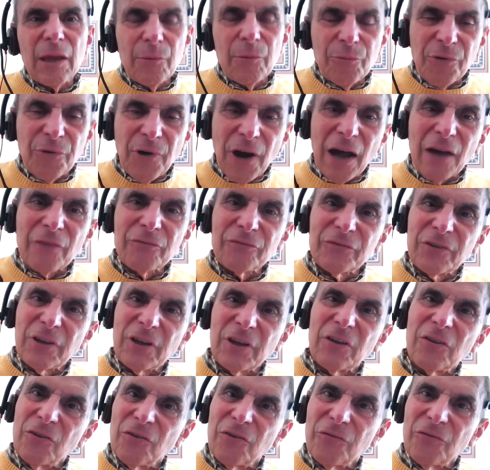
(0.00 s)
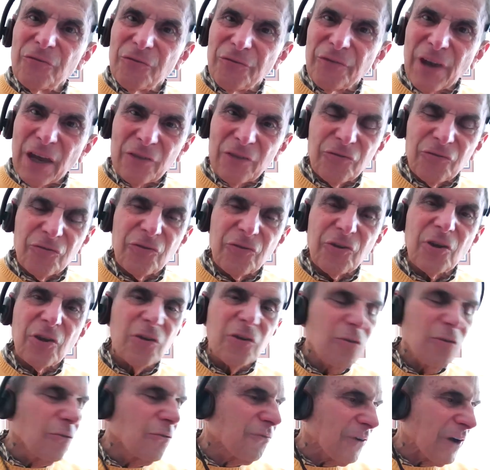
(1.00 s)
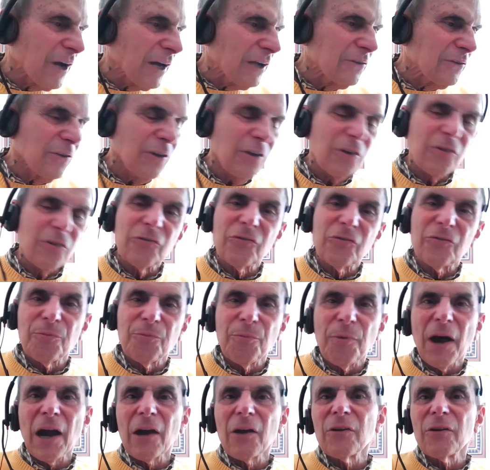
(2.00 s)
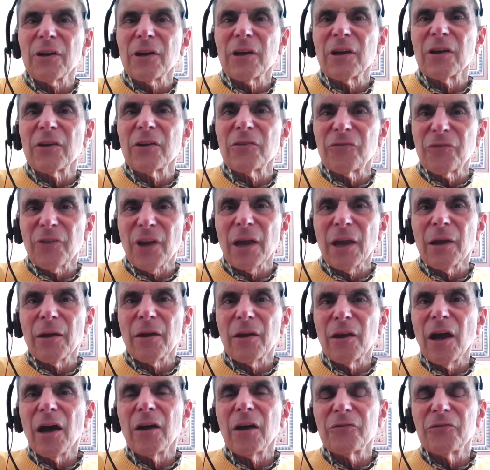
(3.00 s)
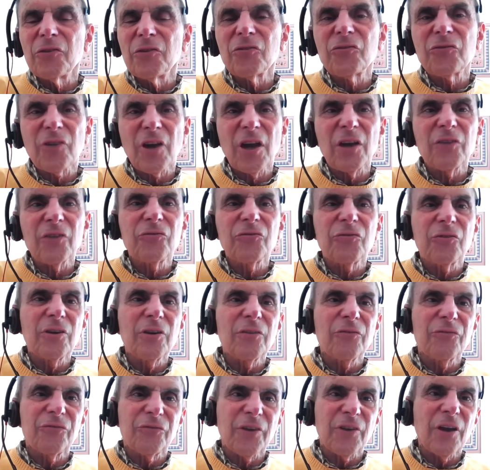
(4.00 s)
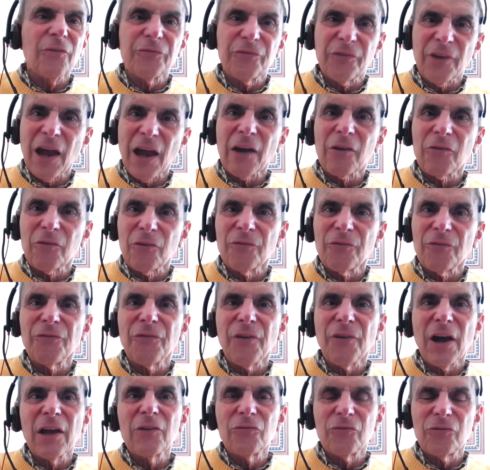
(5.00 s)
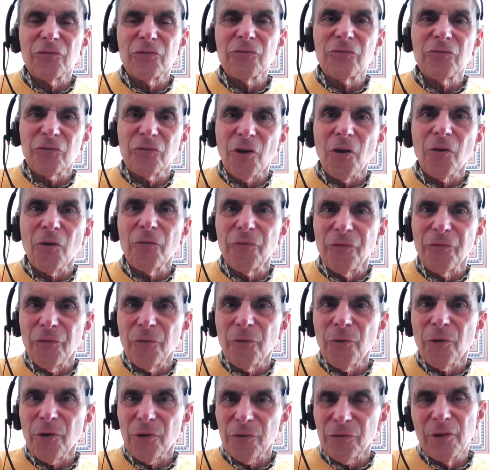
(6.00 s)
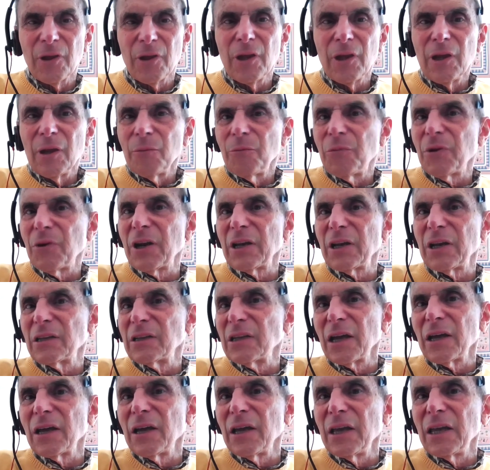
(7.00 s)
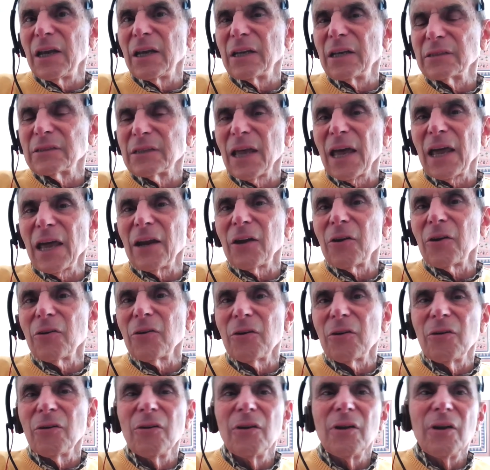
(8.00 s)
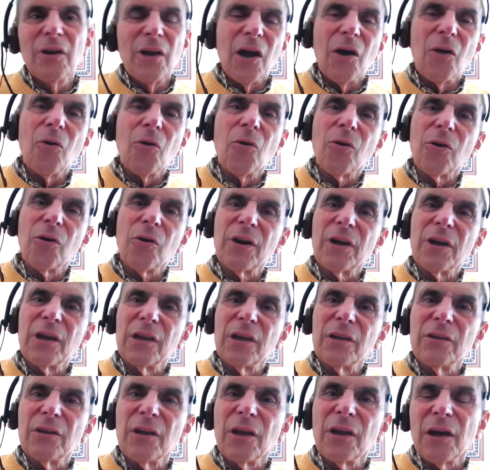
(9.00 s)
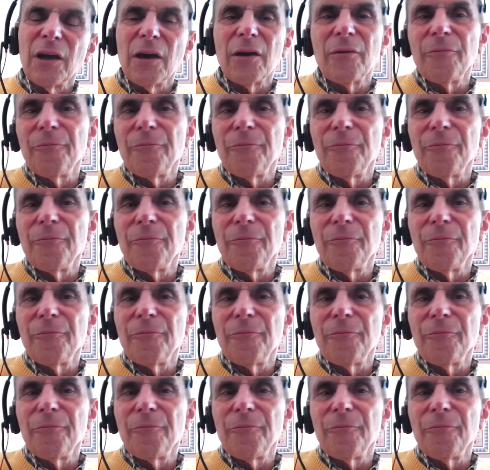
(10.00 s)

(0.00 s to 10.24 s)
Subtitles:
In Pravda and Izvestia, you find an inspiring discussion of self-sacrifice and so forth. But in the letter or in